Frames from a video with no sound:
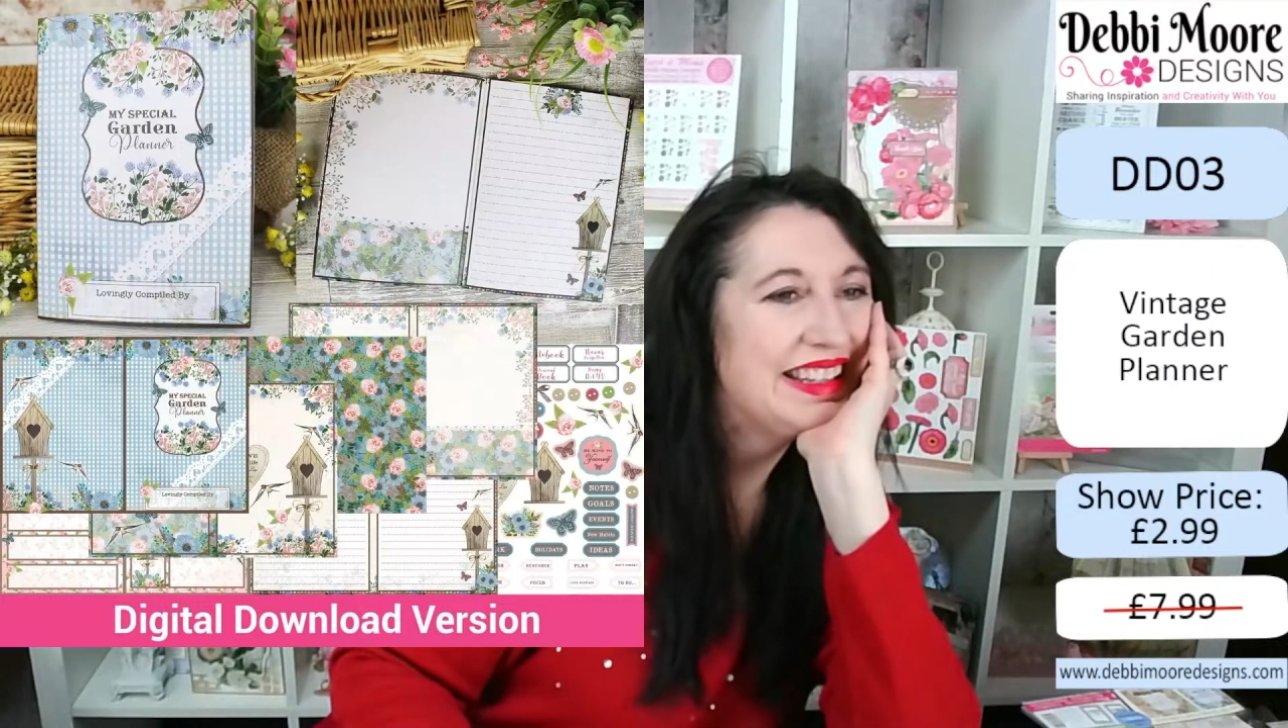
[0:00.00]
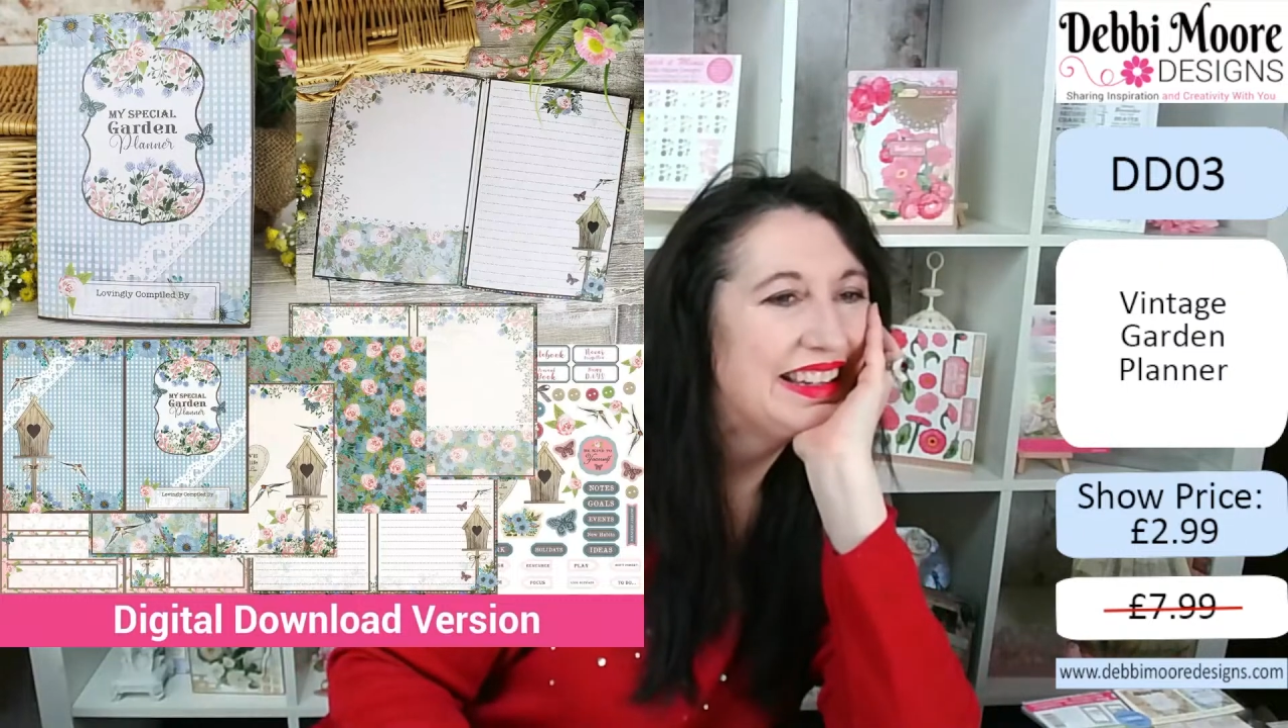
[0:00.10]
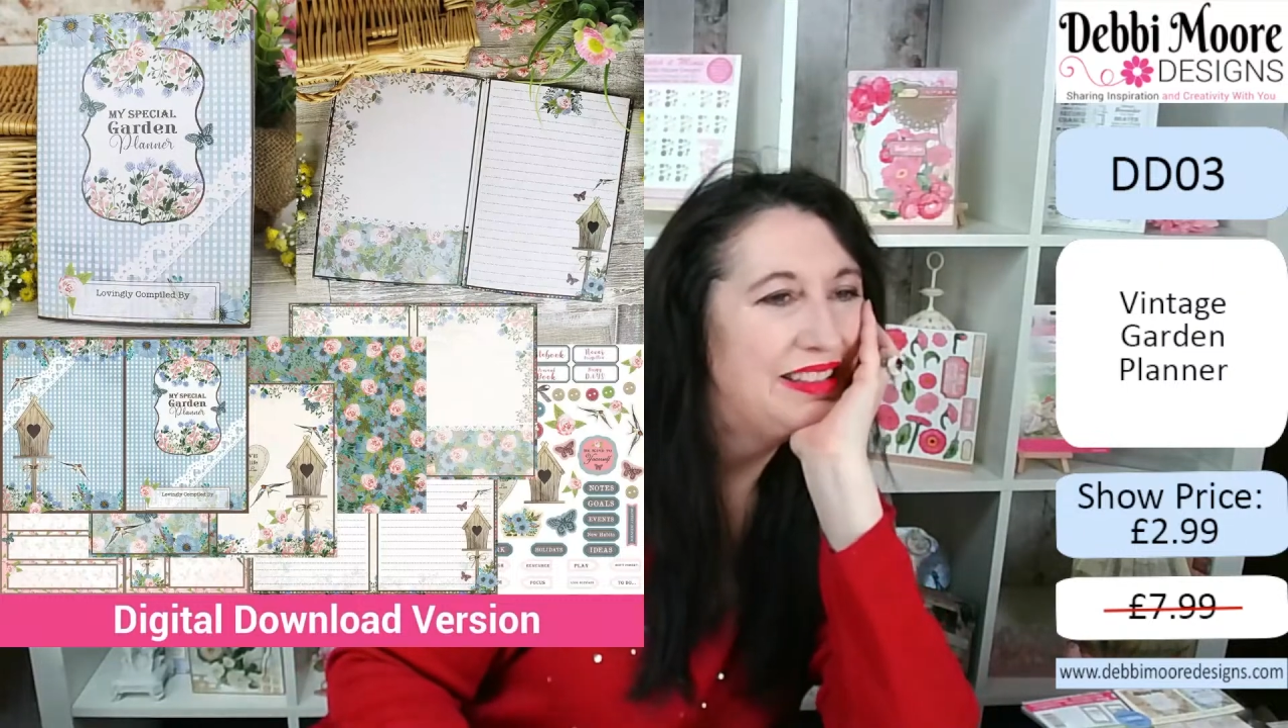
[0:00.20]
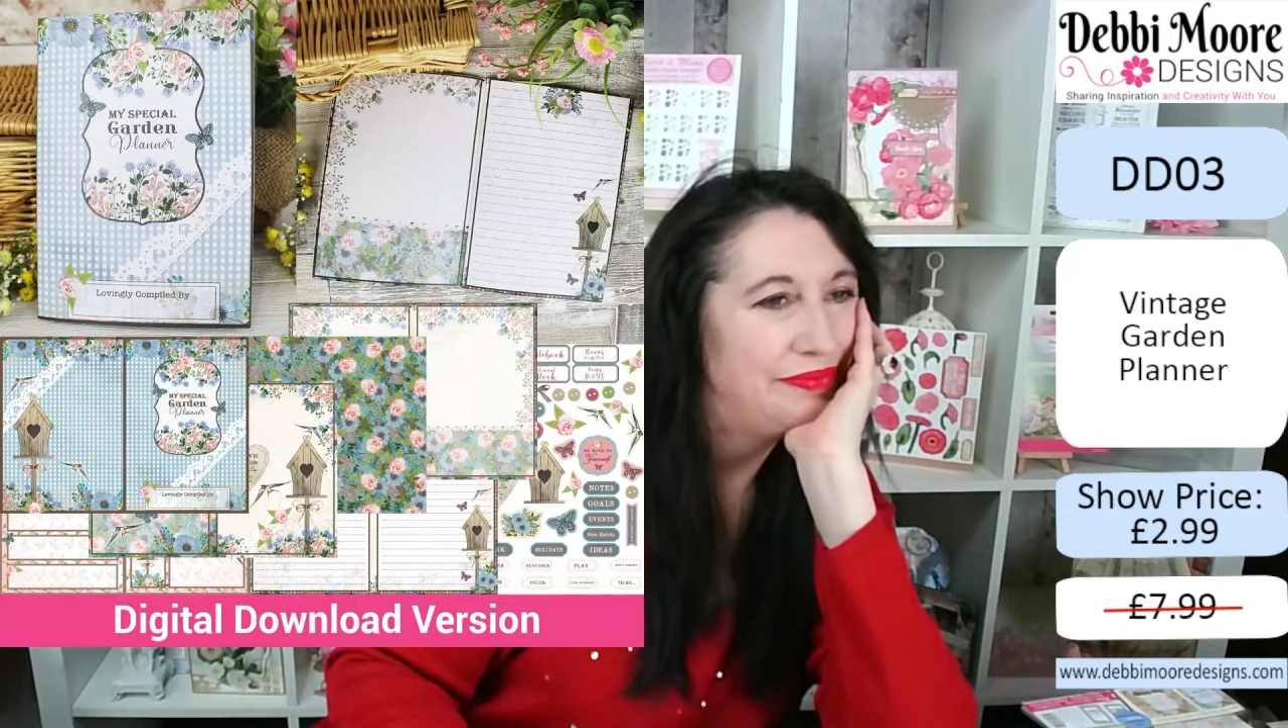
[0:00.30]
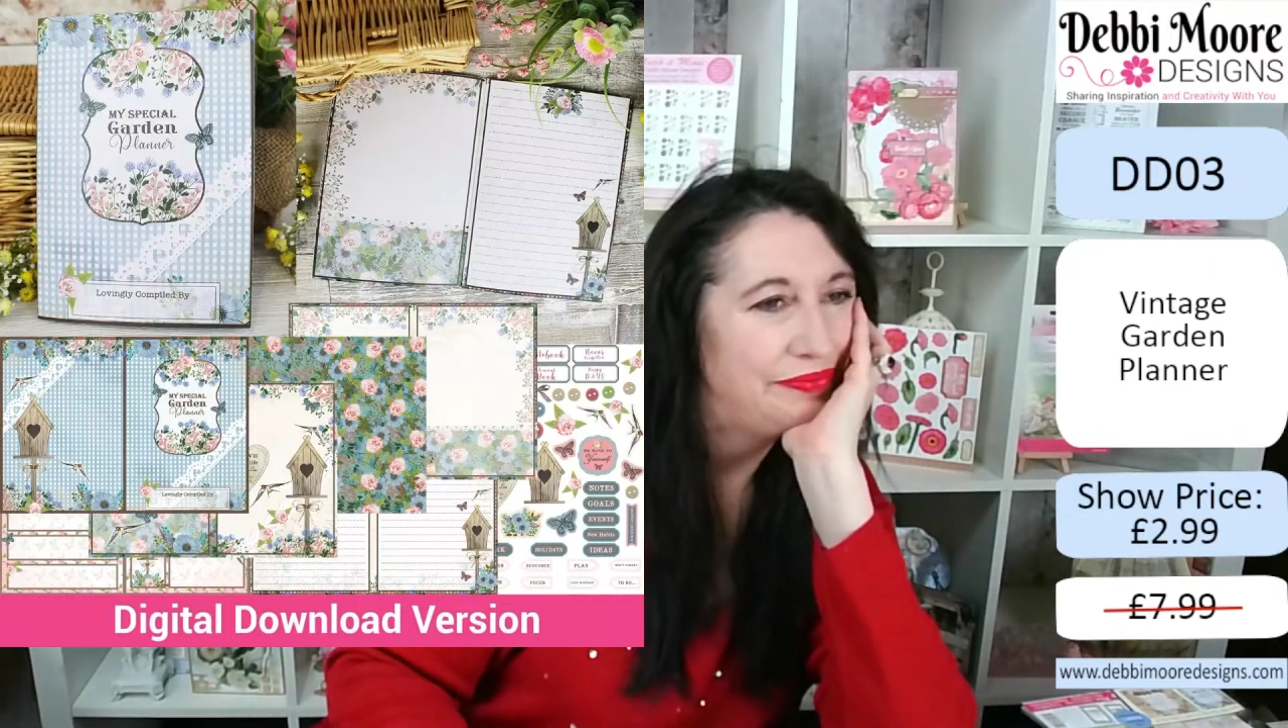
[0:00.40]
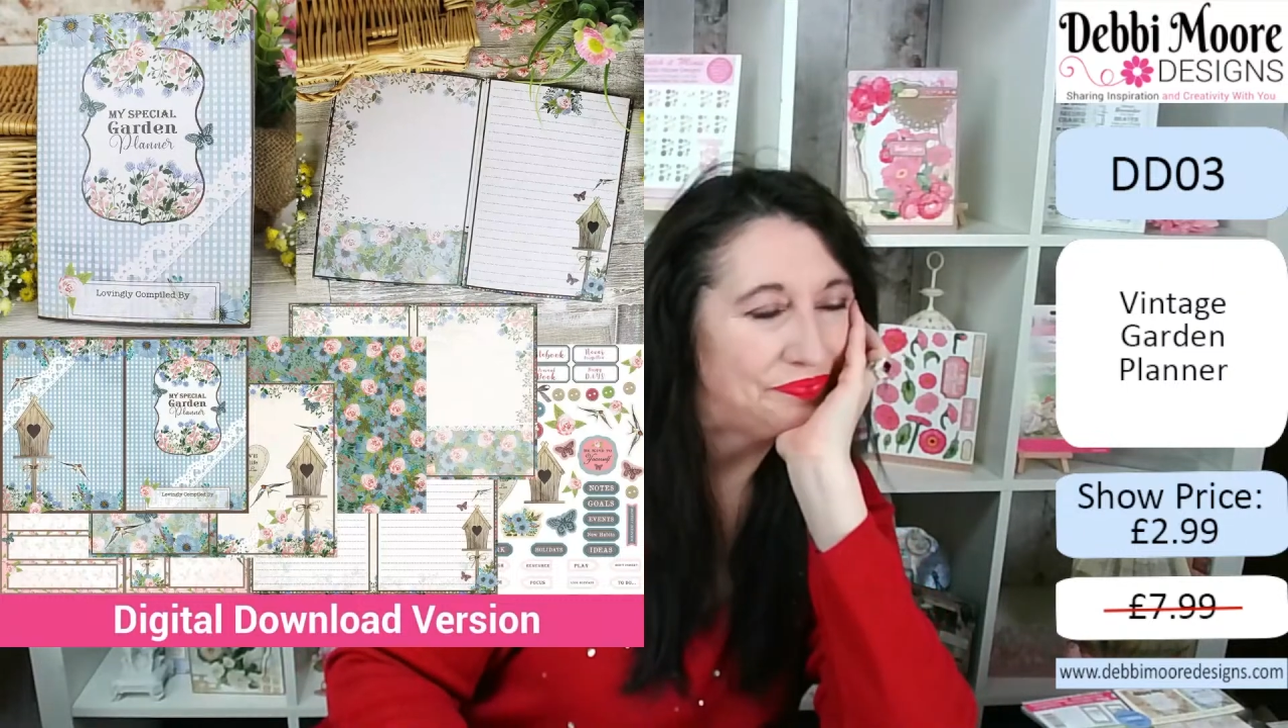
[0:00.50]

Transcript: that?